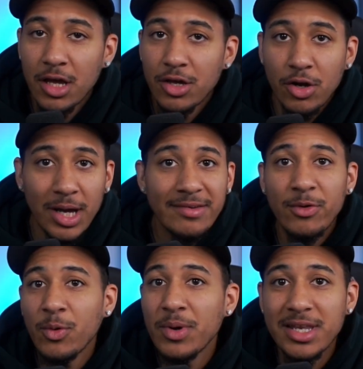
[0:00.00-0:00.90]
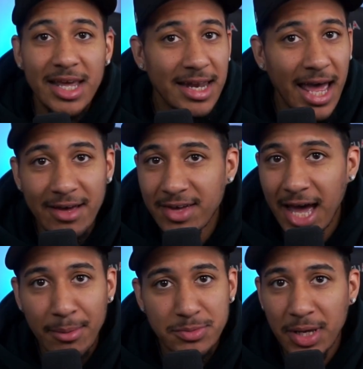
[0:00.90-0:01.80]
Even when we didn't have
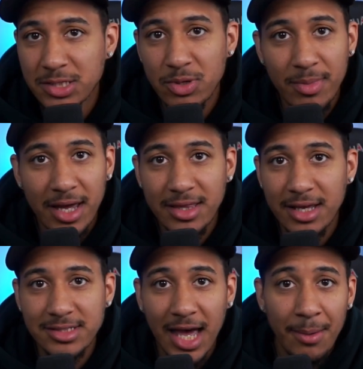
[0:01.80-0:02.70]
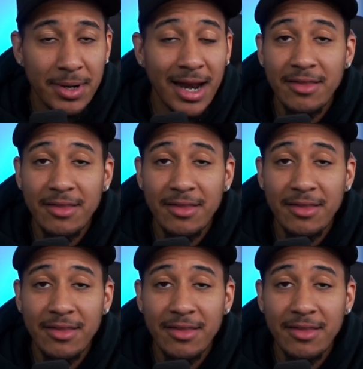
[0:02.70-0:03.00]
cap space, we made things happen. And I